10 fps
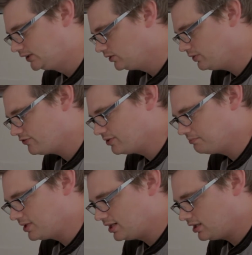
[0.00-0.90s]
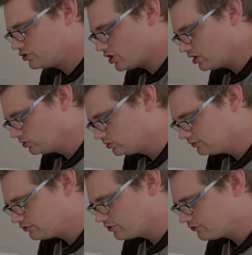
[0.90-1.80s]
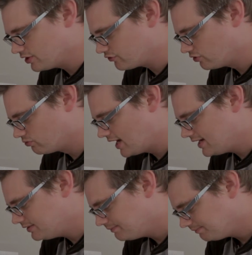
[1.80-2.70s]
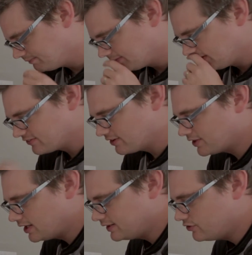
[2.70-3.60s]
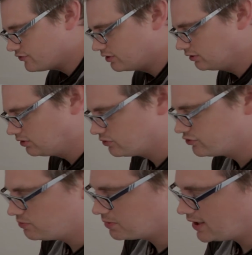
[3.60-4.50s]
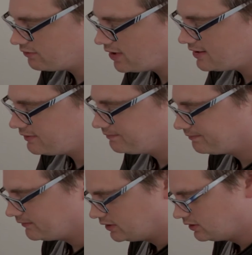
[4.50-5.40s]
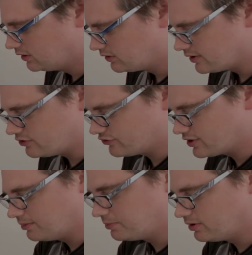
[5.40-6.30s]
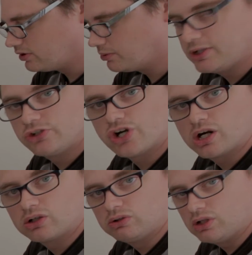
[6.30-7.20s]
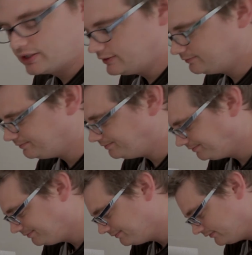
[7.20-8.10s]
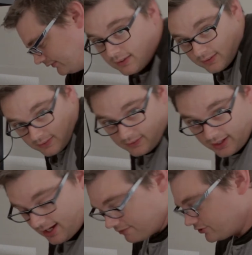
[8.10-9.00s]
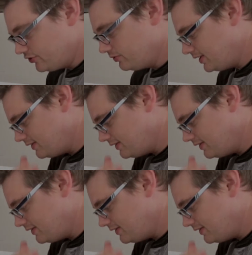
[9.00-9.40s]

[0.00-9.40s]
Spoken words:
with some charcoal so it's not so red. So I find these are a little too bright red, so I just kind of put a little bit of charcoal on it. Okay, after doing